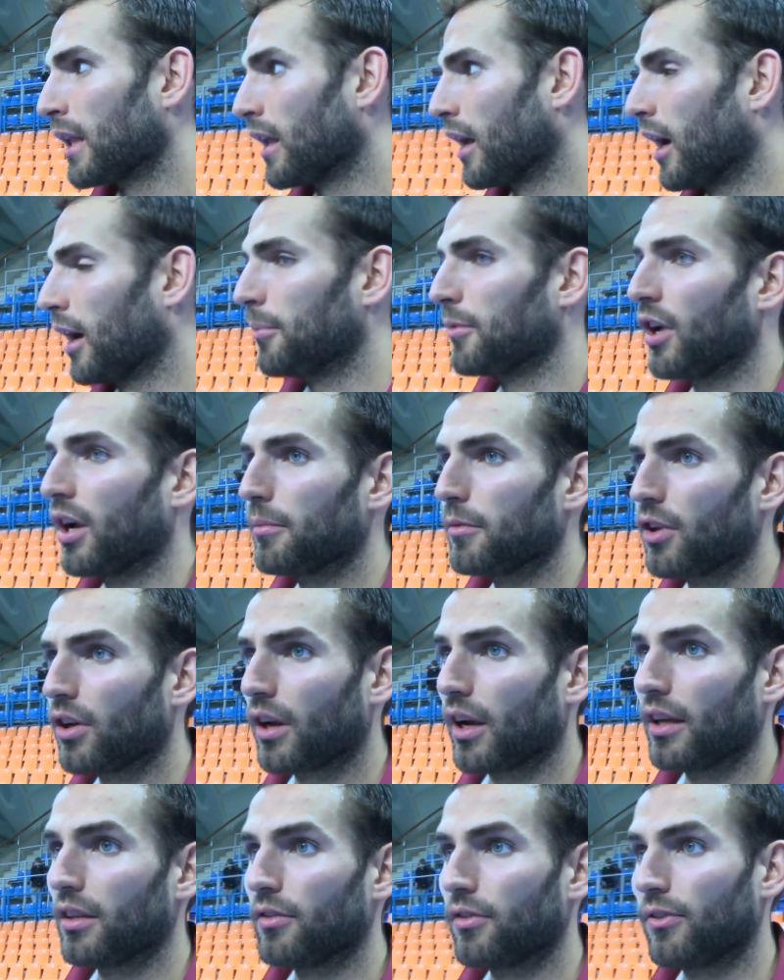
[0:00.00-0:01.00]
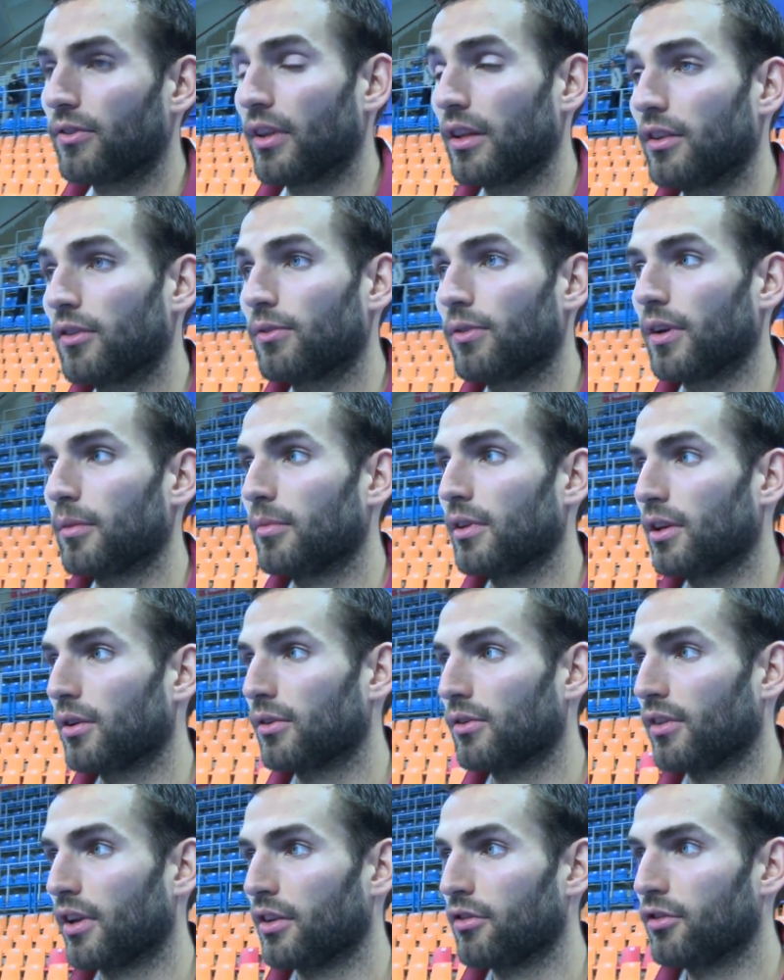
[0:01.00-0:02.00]
I'm kind of, kind of satisfied
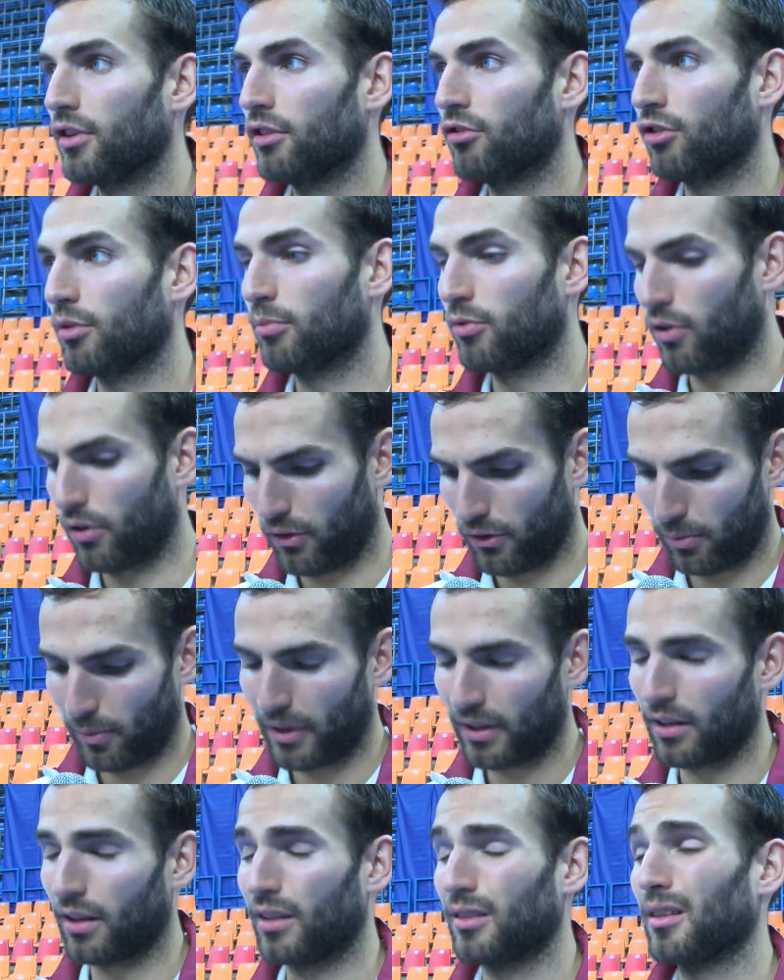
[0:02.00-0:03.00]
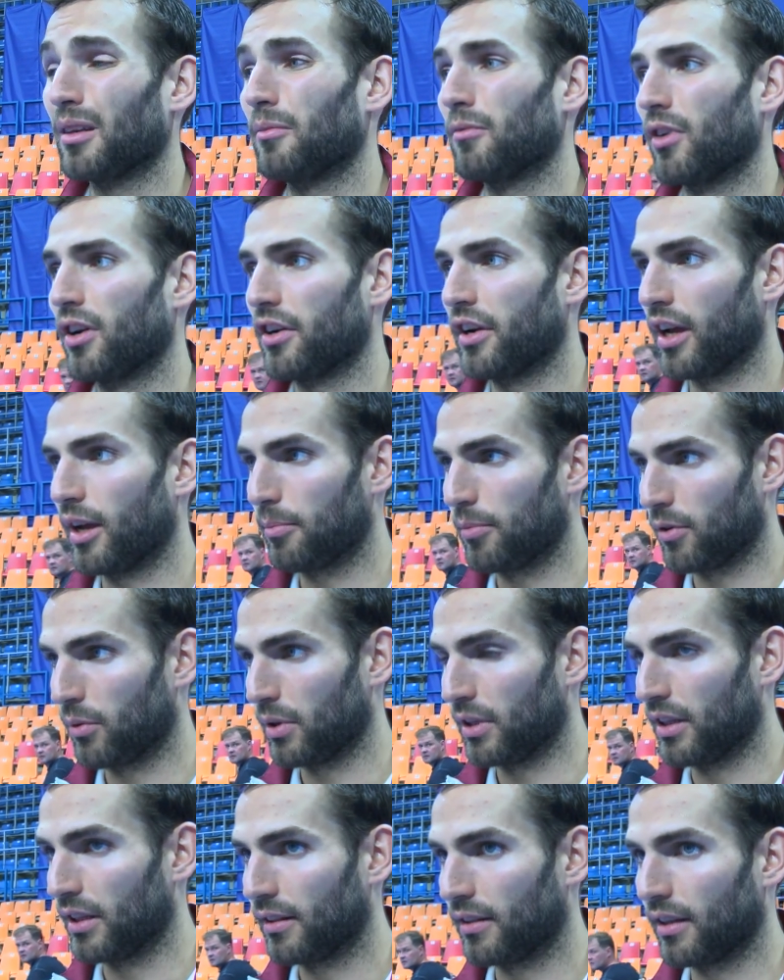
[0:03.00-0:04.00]
because I reached the bronze medal and I'm very happy
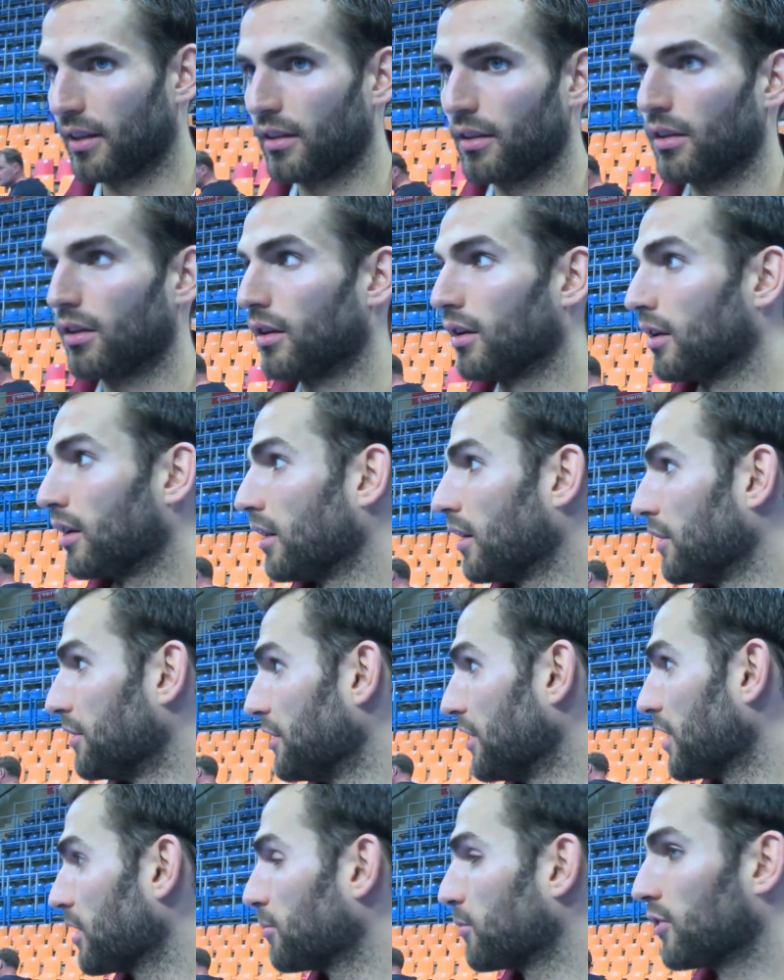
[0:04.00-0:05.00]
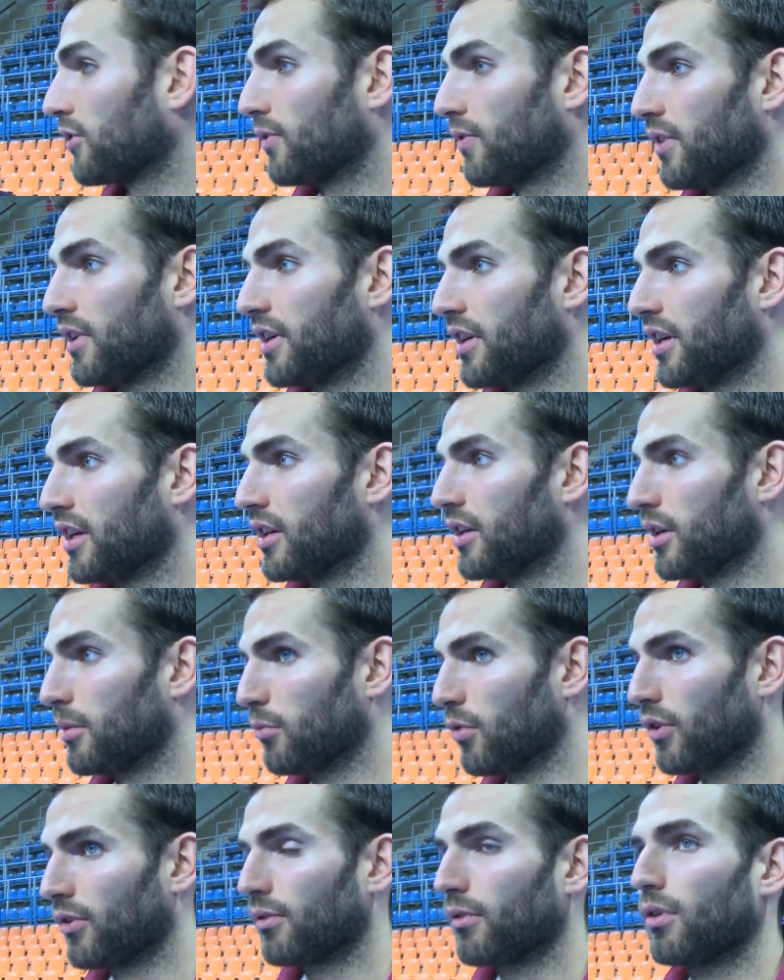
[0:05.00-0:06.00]
with it. And uh, the atmosphere here in
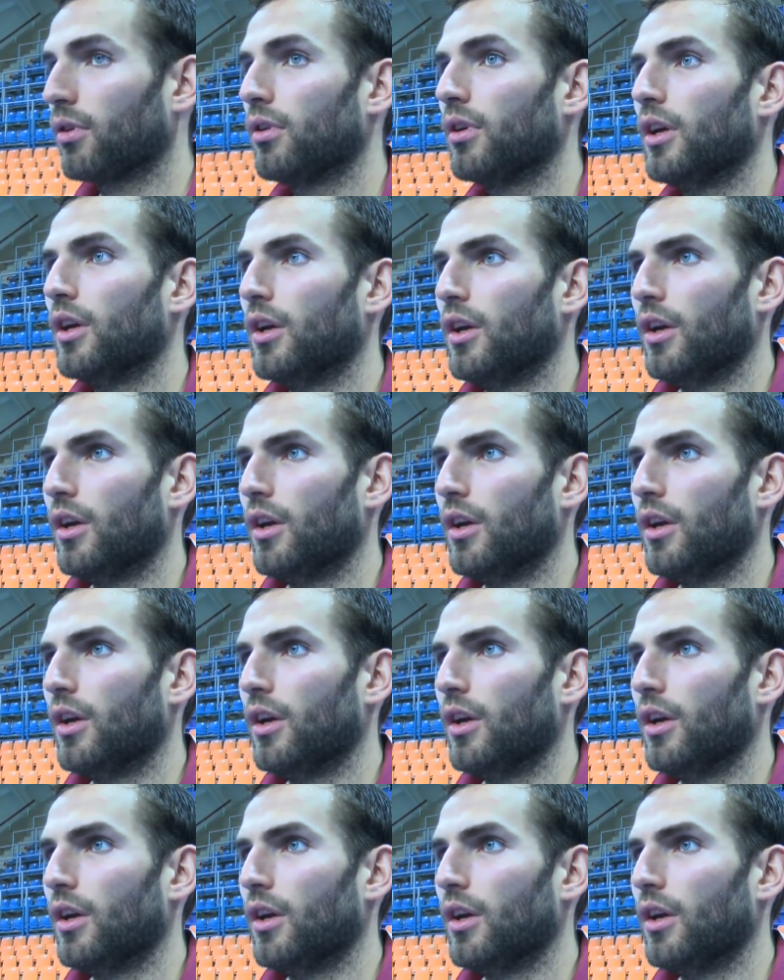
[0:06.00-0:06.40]
Moscow,